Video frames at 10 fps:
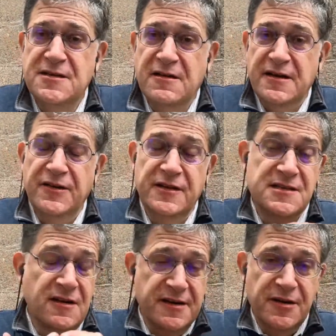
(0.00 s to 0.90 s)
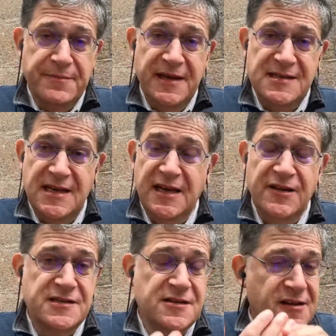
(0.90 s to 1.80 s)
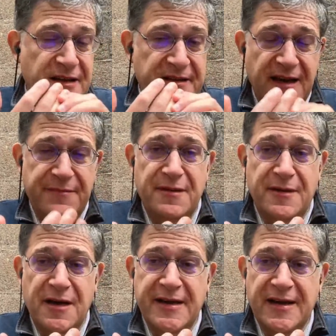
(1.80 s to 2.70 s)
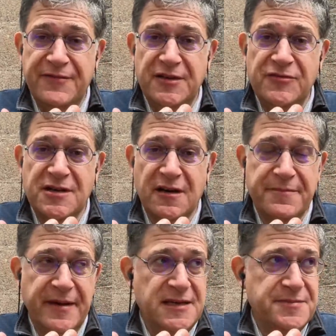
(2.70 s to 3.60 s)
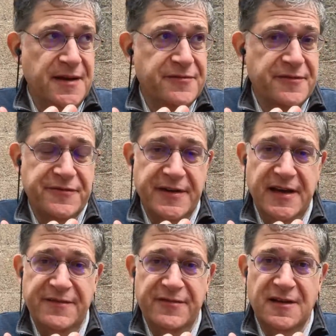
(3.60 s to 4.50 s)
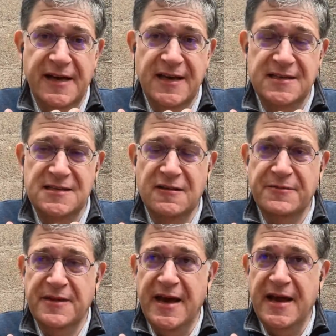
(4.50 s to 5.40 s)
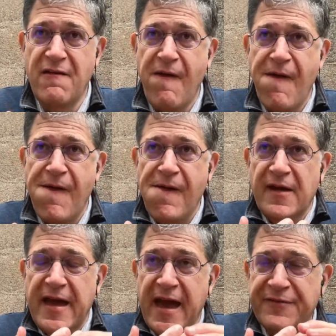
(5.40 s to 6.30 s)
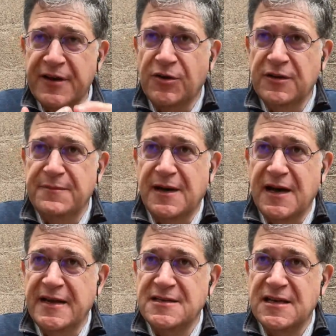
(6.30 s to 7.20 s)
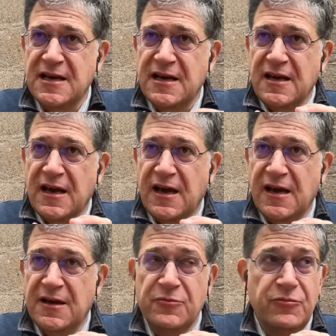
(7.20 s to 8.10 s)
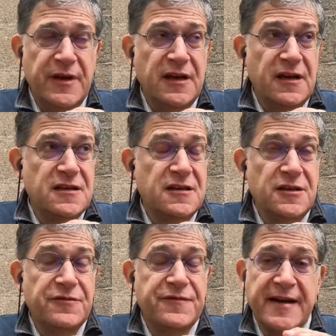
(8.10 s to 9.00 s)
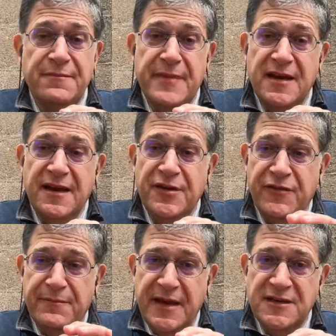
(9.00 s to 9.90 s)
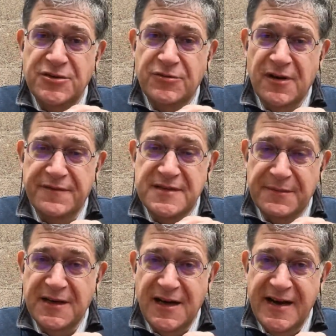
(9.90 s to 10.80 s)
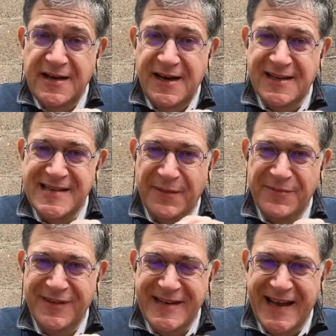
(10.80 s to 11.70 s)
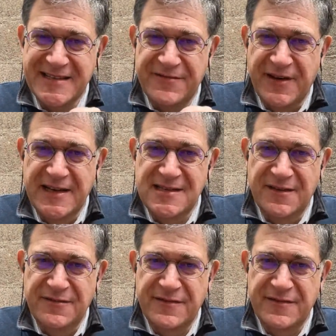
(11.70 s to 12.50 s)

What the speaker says: you can start on your PC, you can start it on the IBM. You can even use our PHP for free if you like. Get started with that. Have a goal in mind. If you have a mentor of some kind, it's helpful to ask advice of.